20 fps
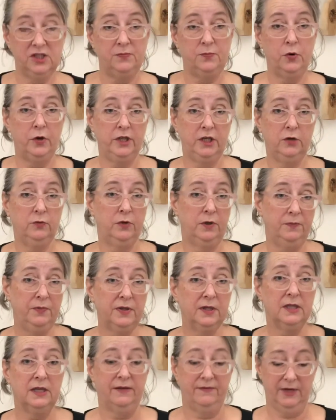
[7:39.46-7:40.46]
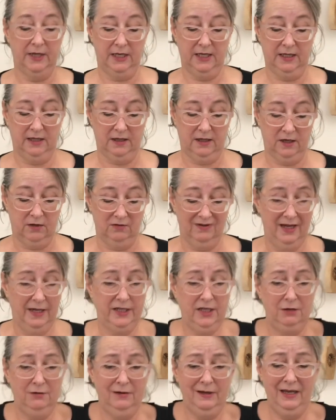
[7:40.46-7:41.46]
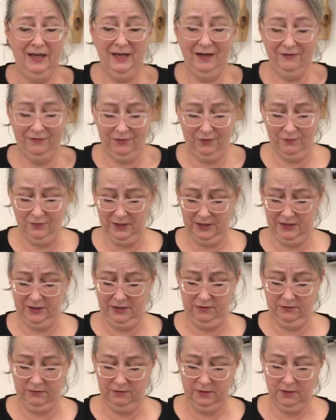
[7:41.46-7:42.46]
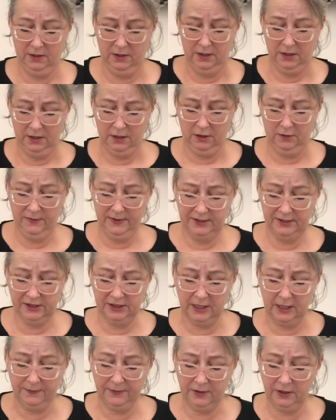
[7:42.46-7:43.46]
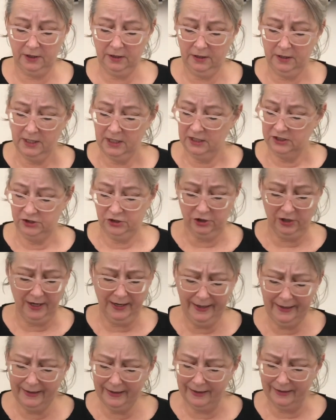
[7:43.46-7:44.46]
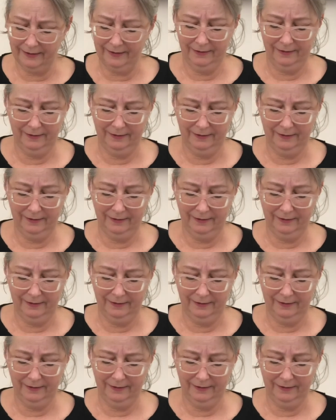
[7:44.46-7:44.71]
the point, you would put leavening in though, and go ahead if you want to. Nobody's stopping you. Try it.